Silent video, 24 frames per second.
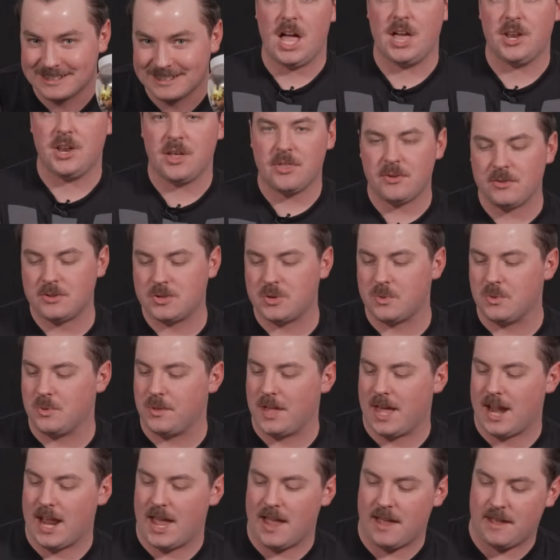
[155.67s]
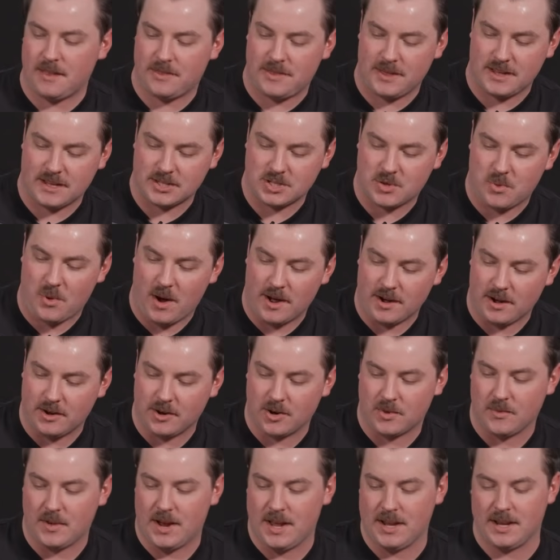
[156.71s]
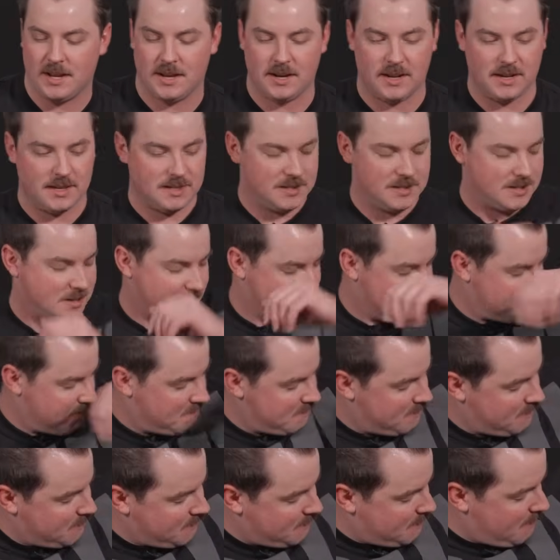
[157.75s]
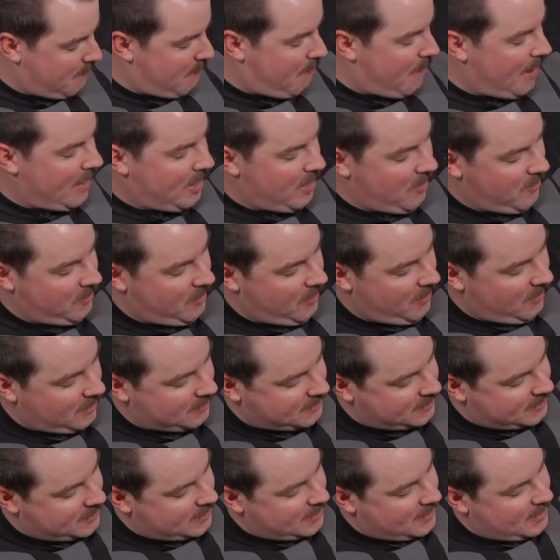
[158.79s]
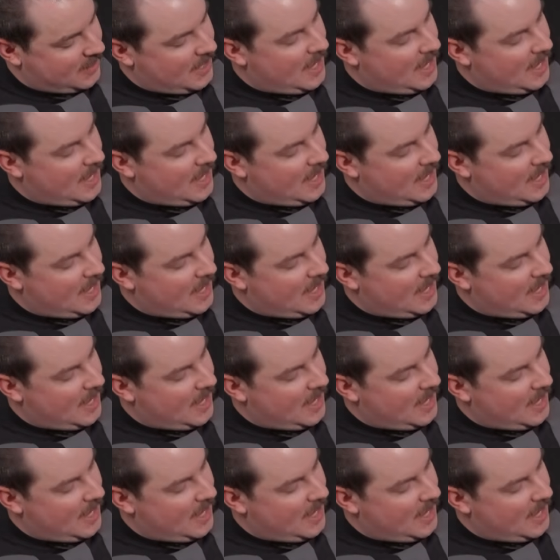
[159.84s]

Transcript: Another tool that I think is quite underrated is my note cards.